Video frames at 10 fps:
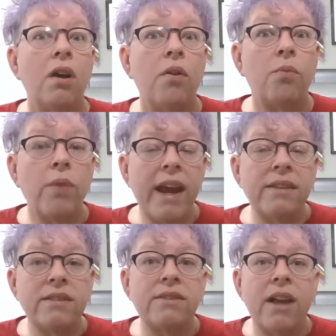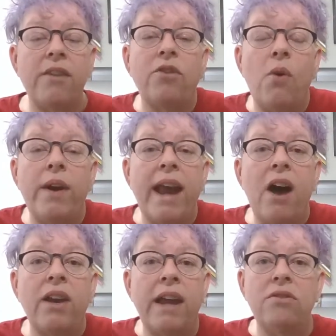risks of going
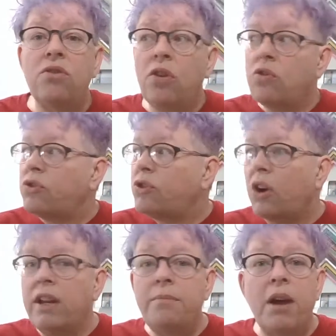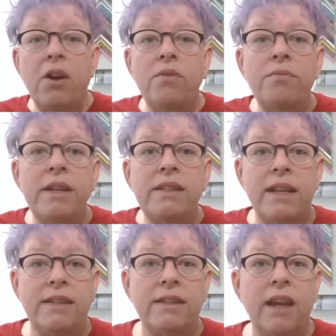out and starting my own
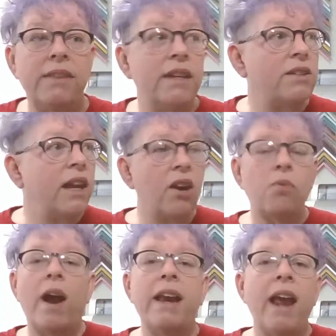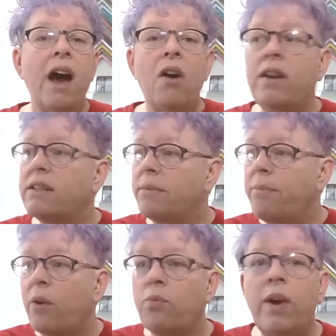business. And this here right now is a
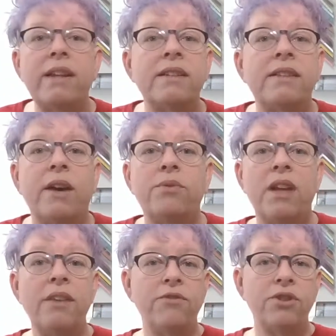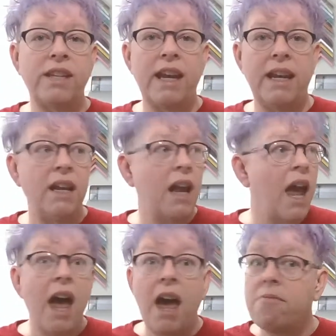risk that was unforeseen
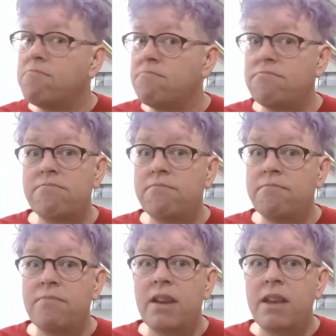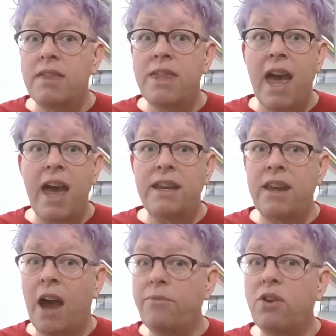that
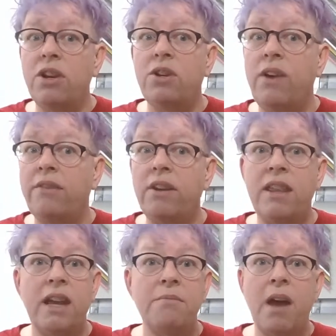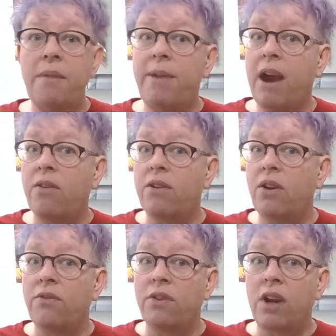I'm going to do everything in my power to
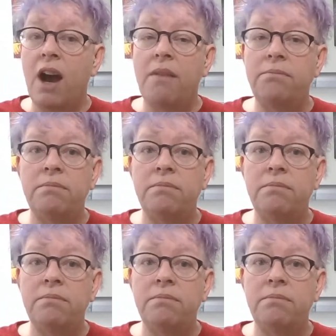overcome.